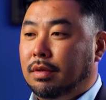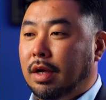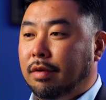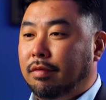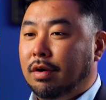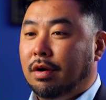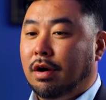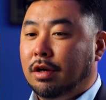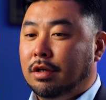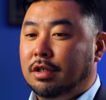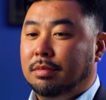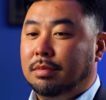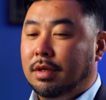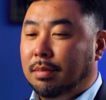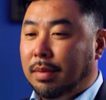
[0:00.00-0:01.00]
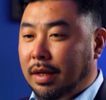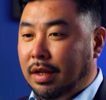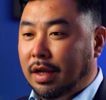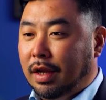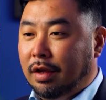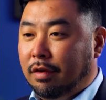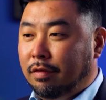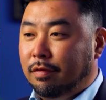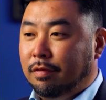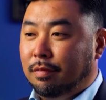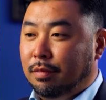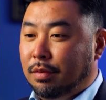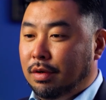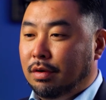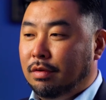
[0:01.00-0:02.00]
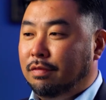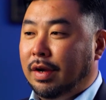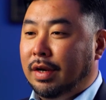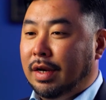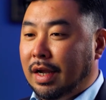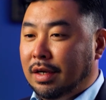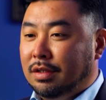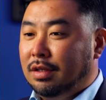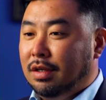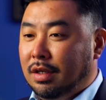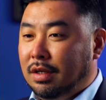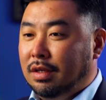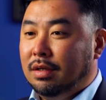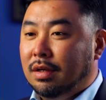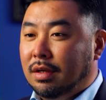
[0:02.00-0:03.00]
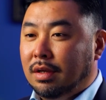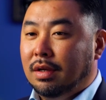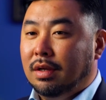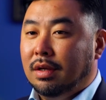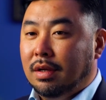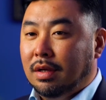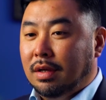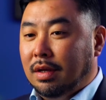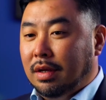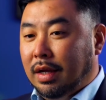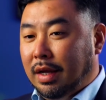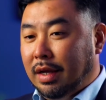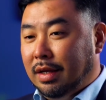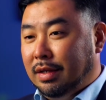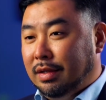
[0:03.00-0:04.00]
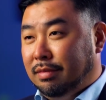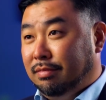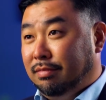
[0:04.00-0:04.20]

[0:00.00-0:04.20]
having hardships in my life, financially, and